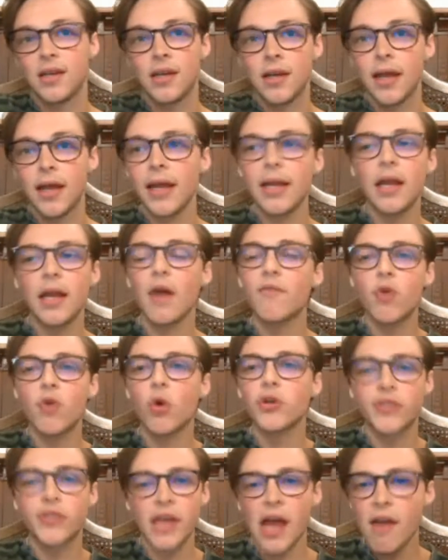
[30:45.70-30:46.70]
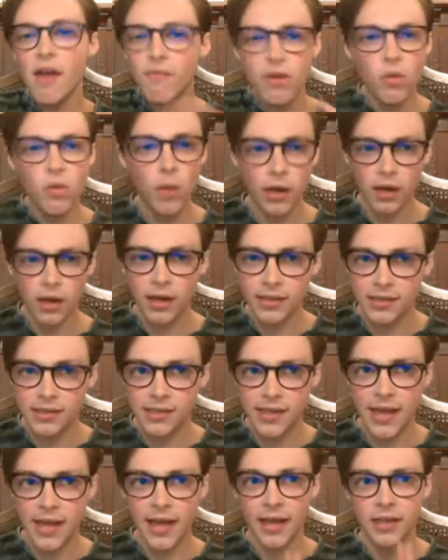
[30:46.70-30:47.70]
and of course everyone on
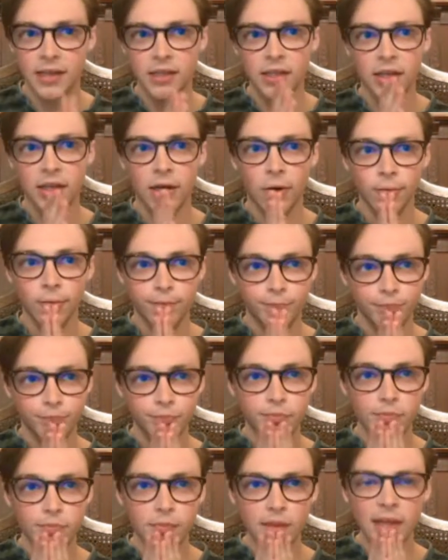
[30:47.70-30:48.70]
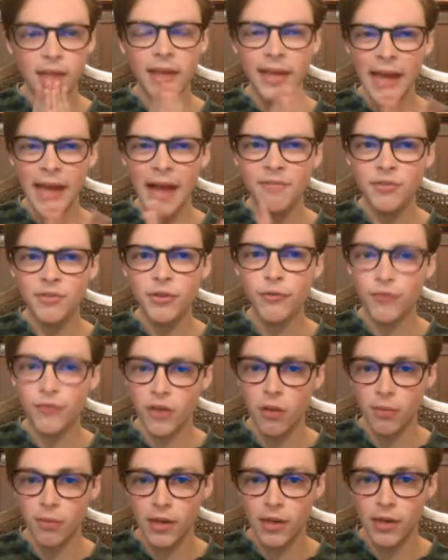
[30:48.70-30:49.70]
set, and after the
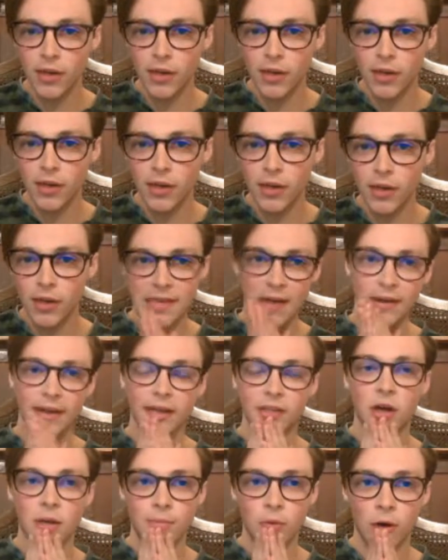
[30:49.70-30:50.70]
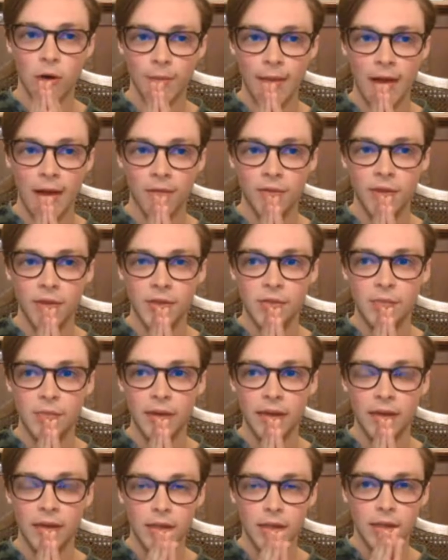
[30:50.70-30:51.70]
film comes out I can talk more about this,
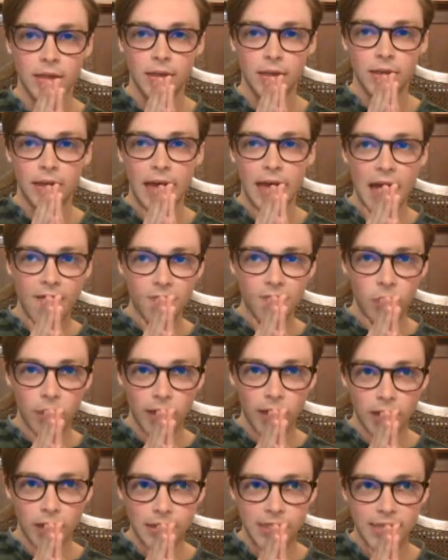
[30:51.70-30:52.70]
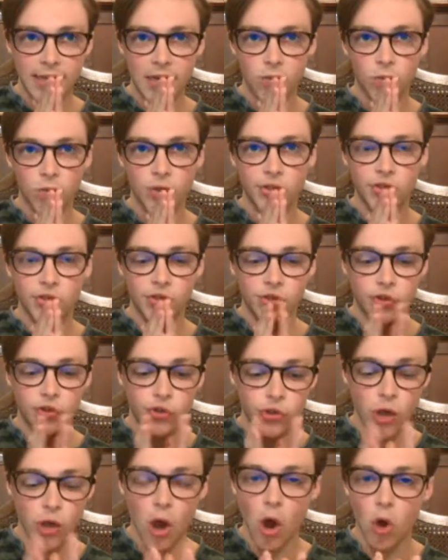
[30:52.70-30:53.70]
but everyone on set was
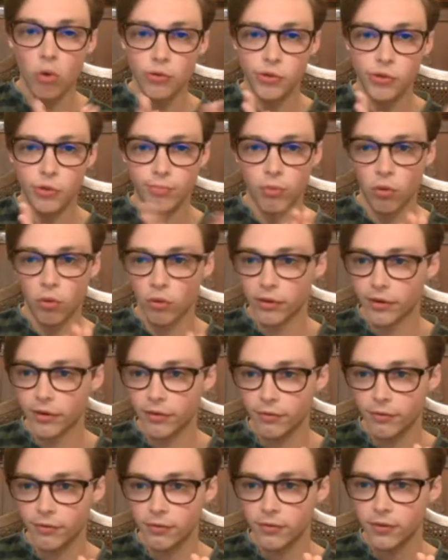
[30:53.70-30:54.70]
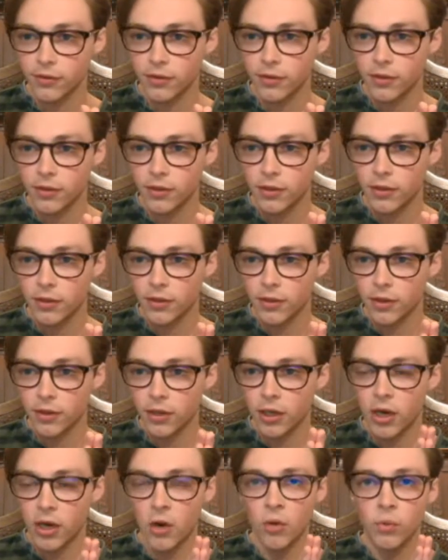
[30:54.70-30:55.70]
so supportive.
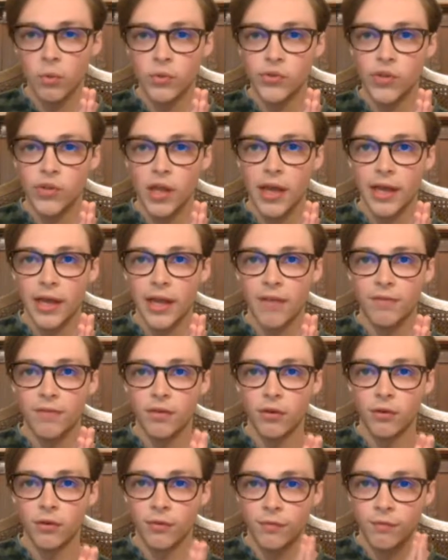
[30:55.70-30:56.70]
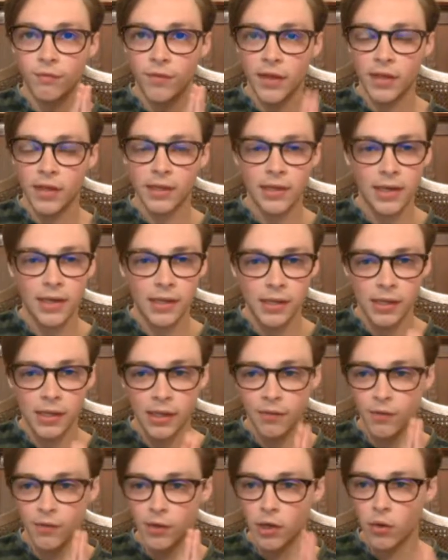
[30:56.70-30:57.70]
It was like, if you're feeling
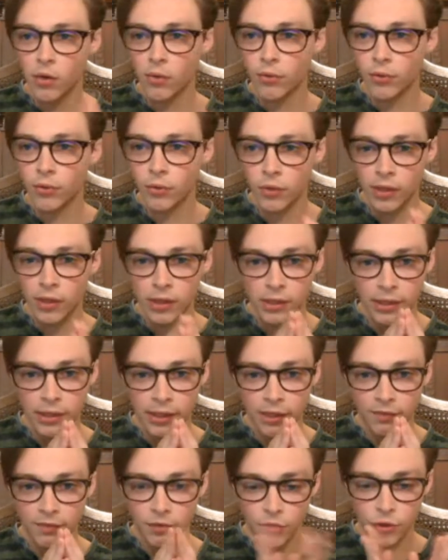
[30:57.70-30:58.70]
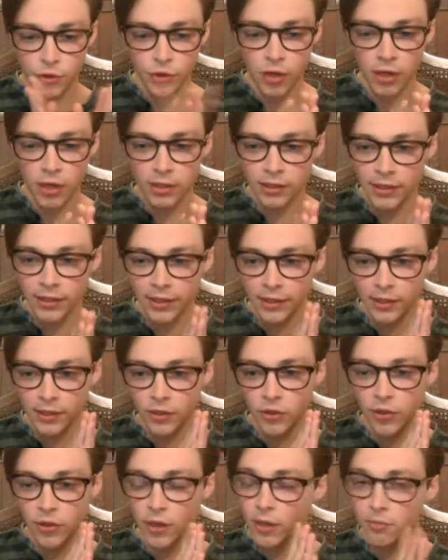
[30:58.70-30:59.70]
anything, if you're going through anything, if you're struggling,
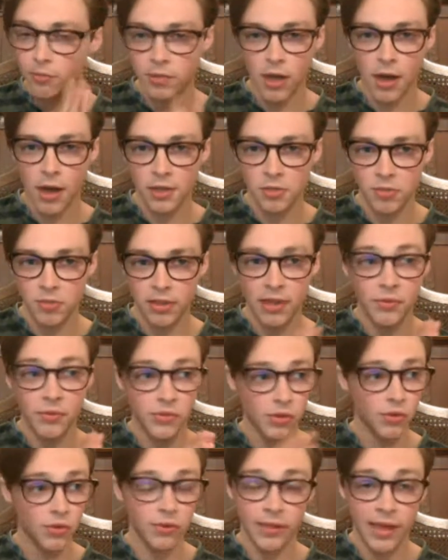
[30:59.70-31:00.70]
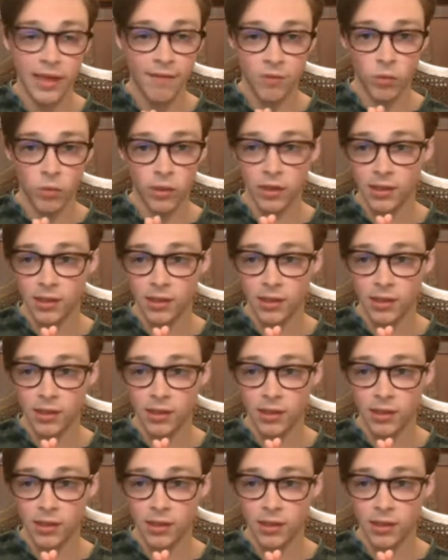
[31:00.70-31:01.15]
you can come talk to me. That was literally everyone on